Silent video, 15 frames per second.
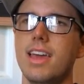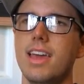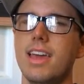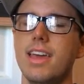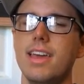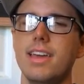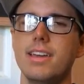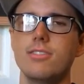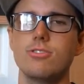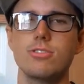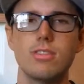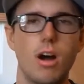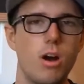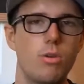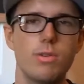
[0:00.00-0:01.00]
And
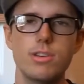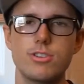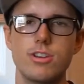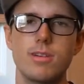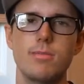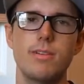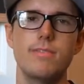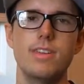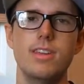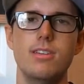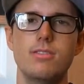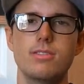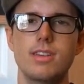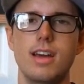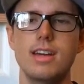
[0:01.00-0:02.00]
just always share my
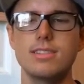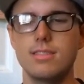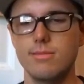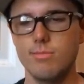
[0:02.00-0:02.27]
videos, guys.